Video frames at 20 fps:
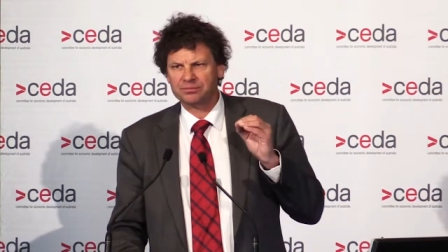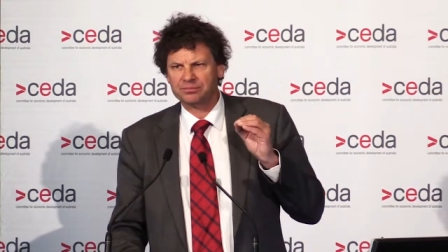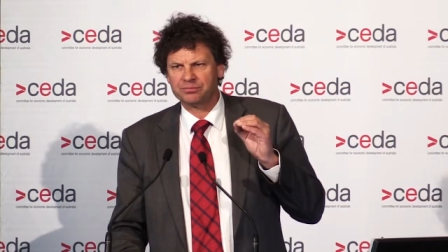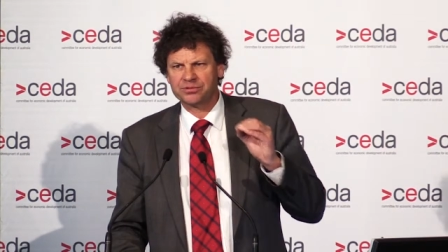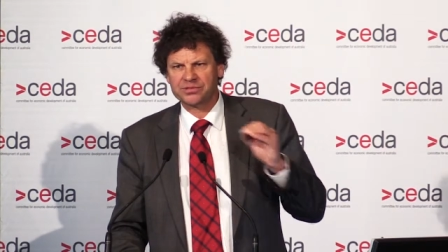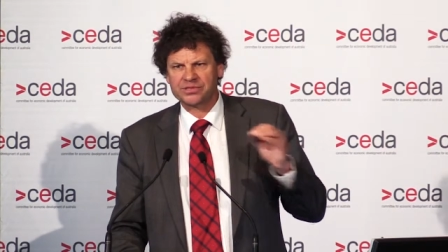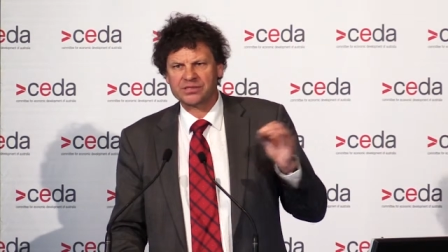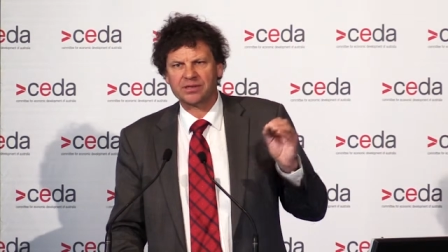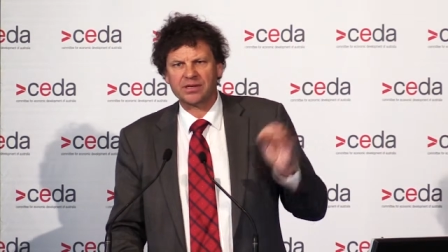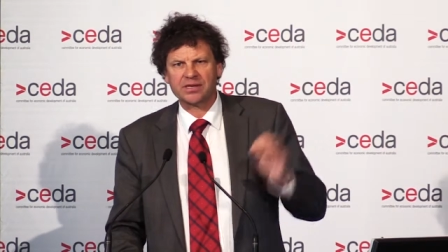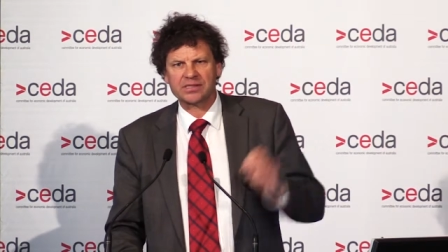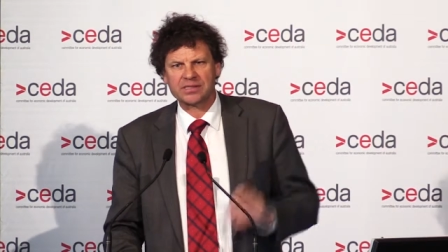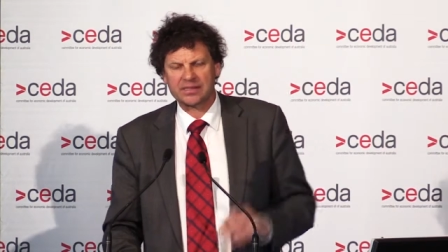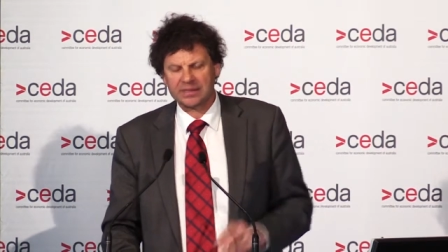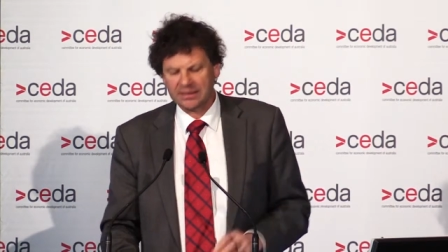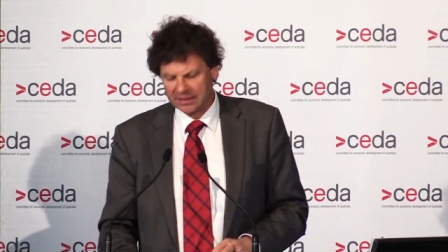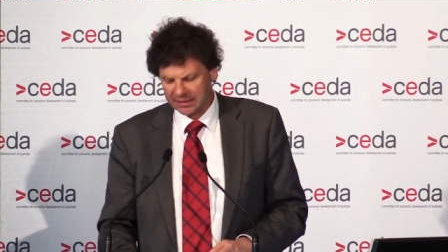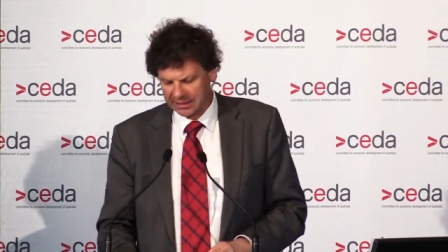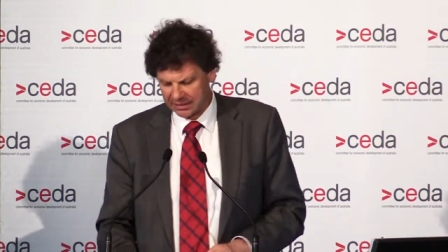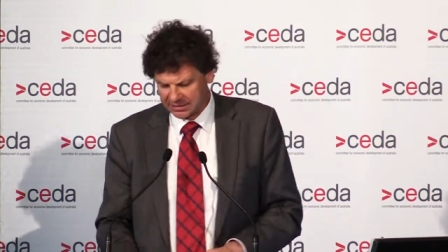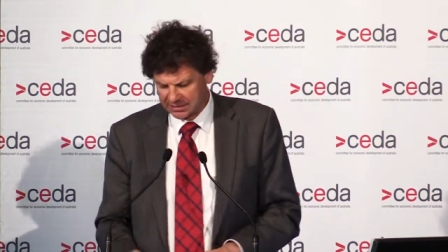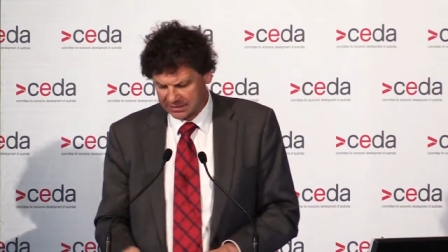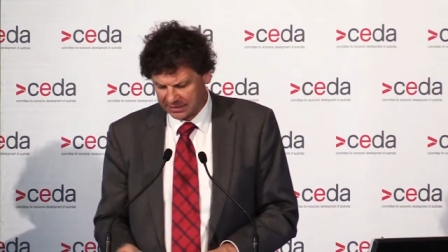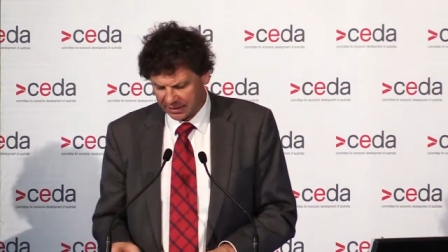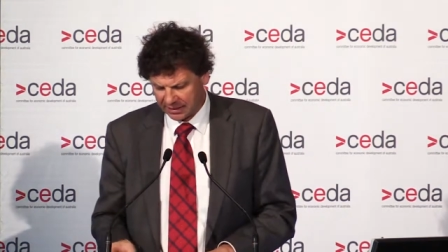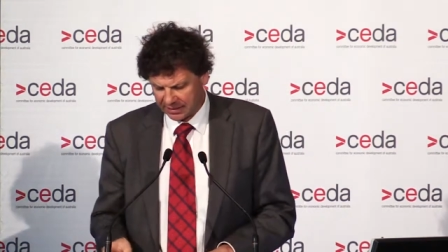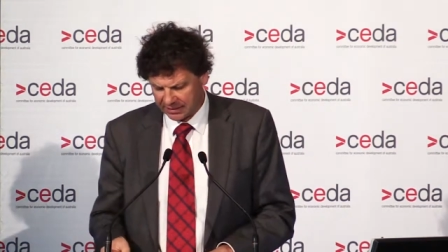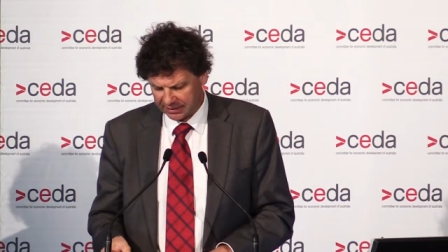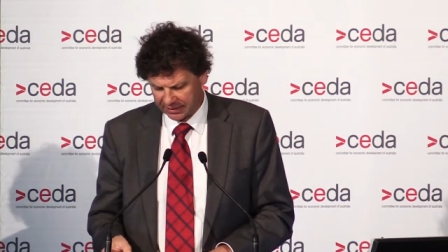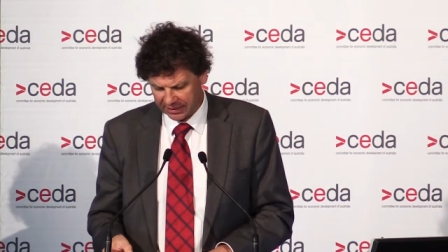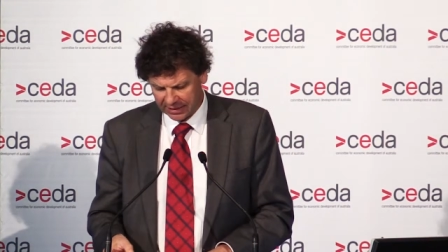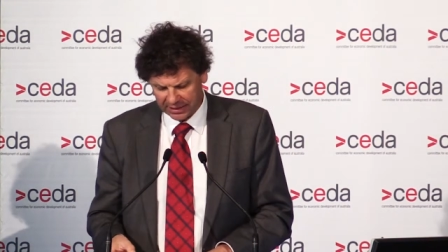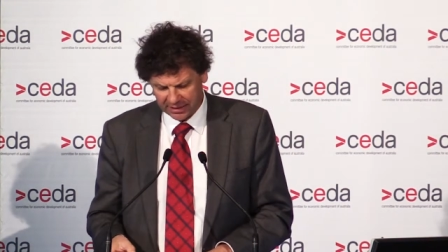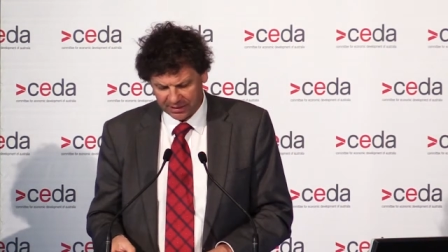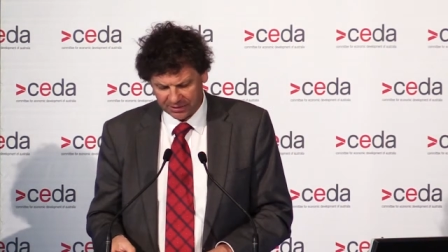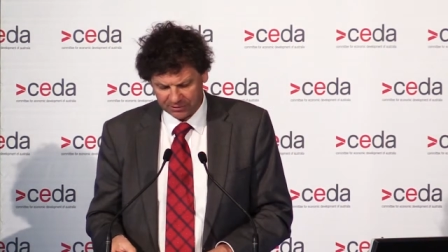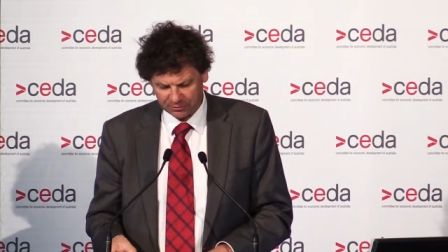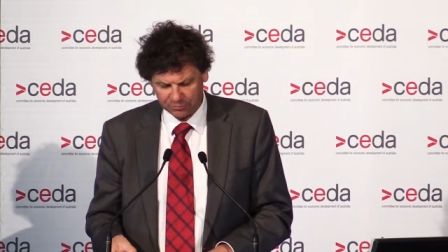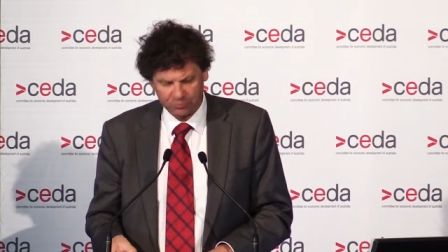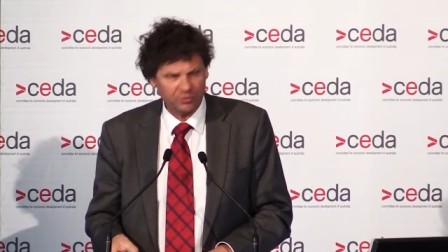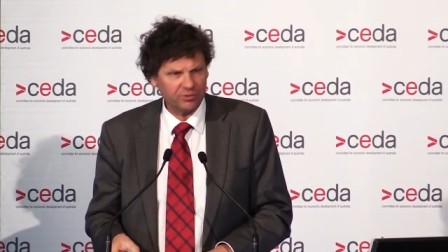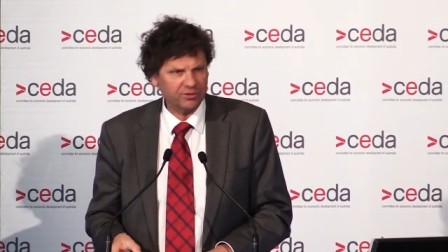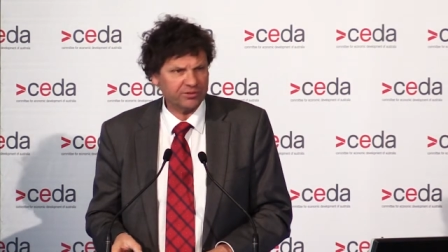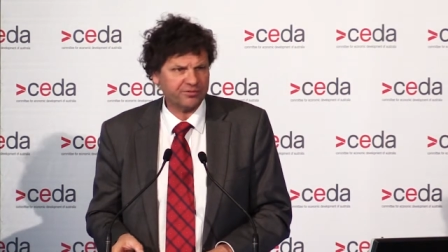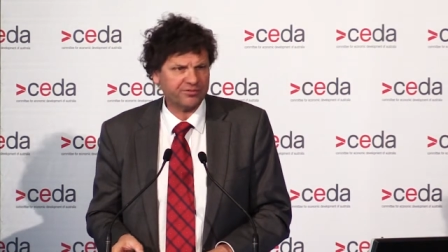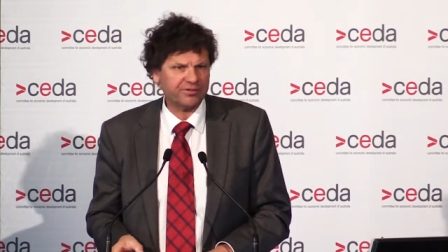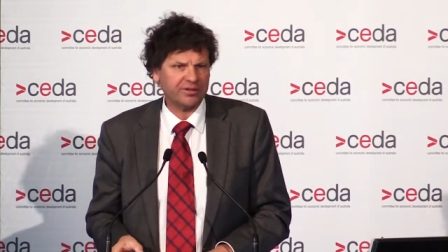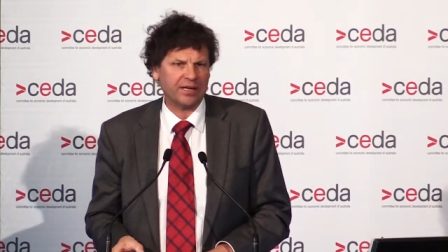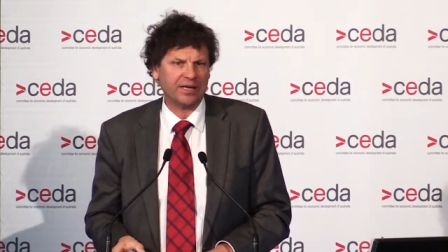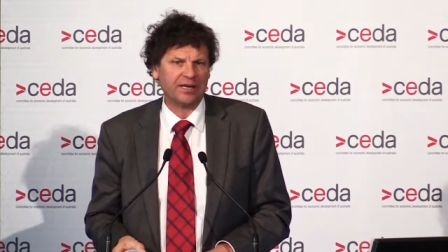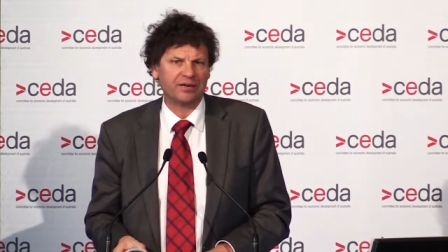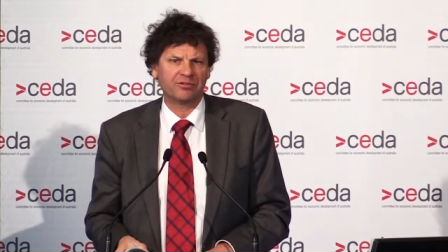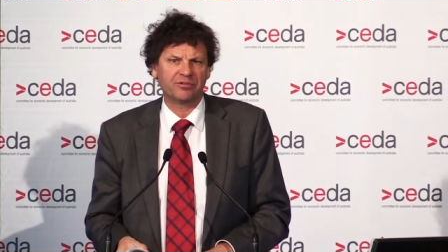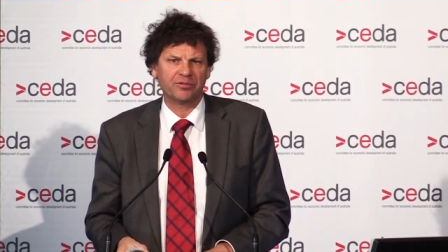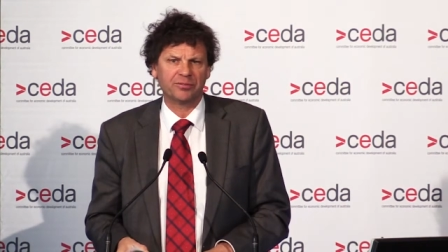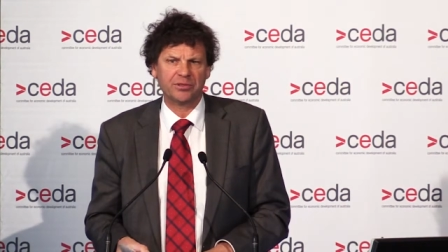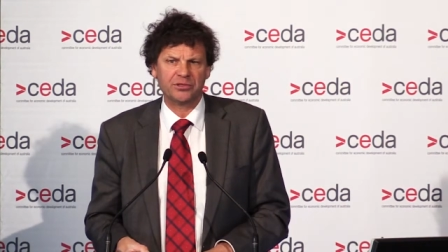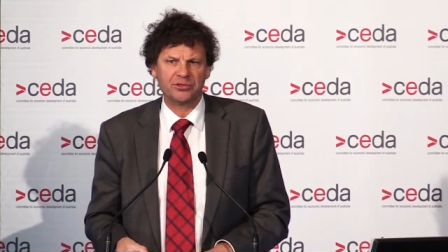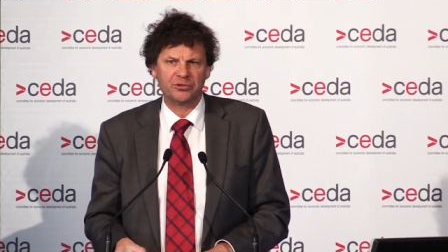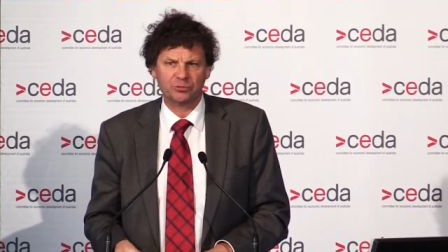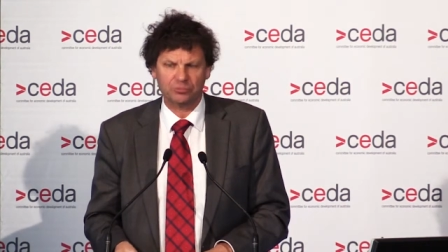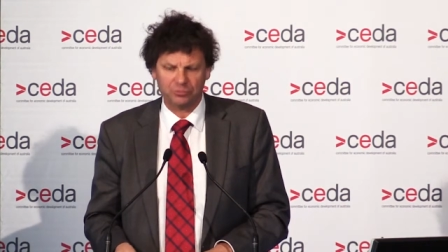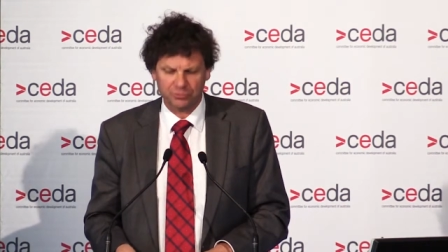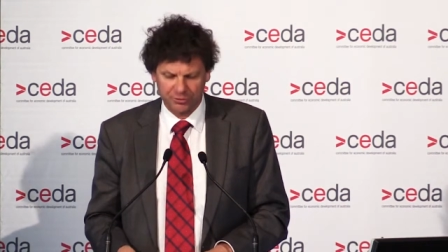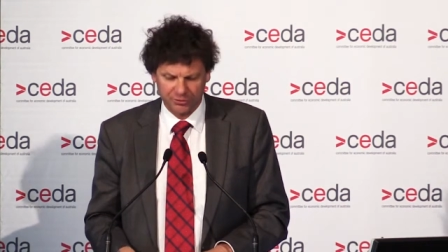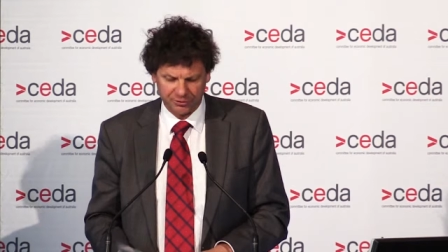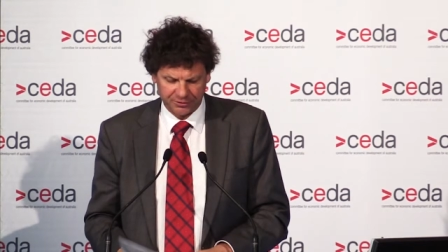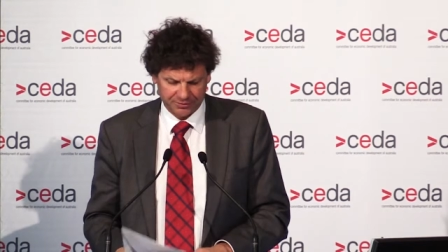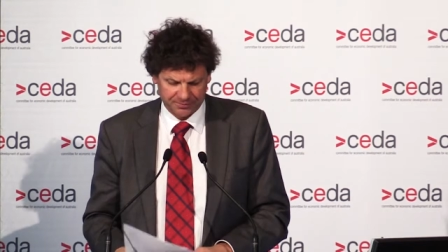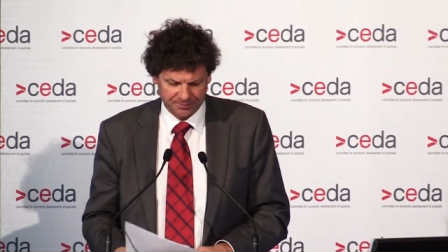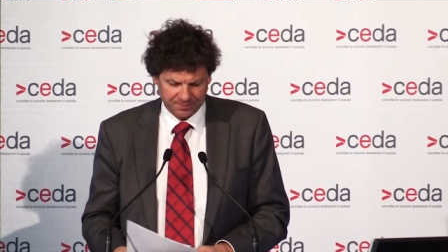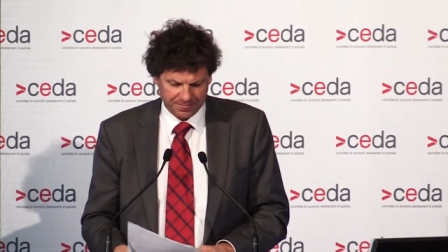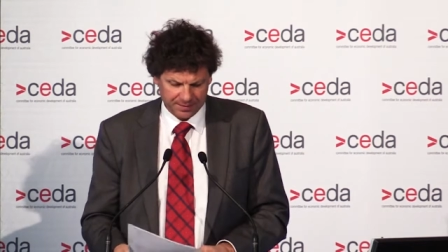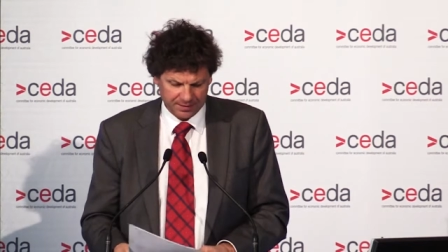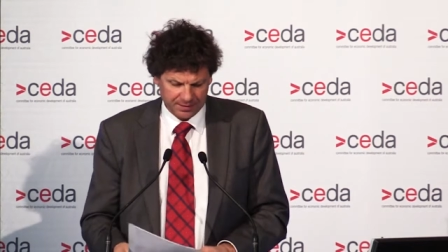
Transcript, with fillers: precisely enunciating how the world of philanthropy should work.